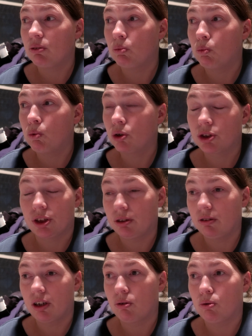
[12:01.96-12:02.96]
had watched it
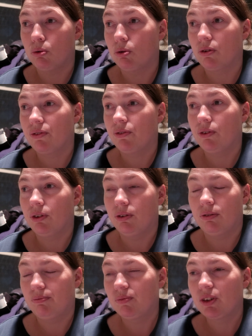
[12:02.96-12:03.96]
like a hawk
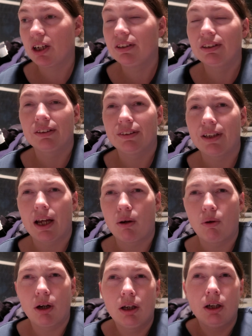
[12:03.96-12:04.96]
for nearly an
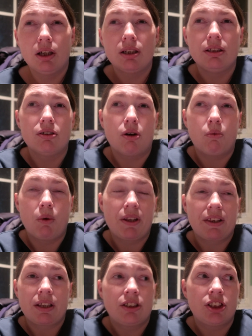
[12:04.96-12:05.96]
hour. Not
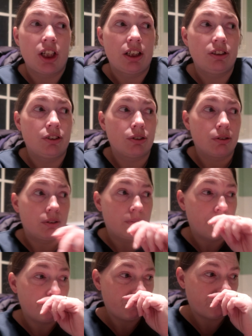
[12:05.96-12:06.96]
one thing changed on
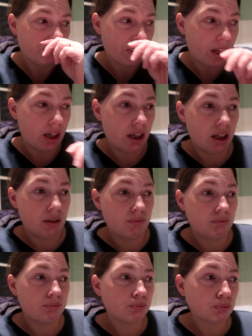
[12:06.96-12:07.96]
it.
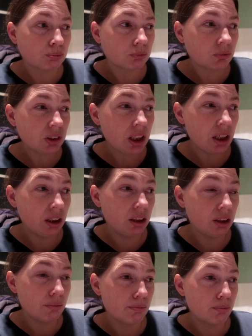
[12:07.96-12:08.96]
Um,
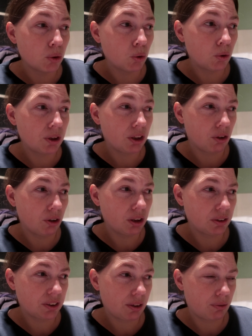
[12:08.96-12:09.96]
in the morning,
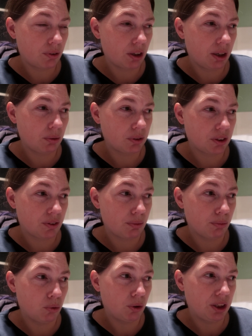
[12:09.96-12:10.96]
early hours of the
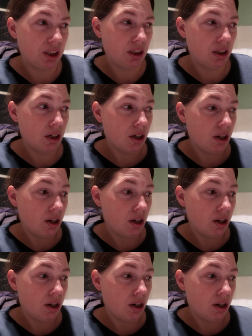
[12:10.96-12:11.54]
morning,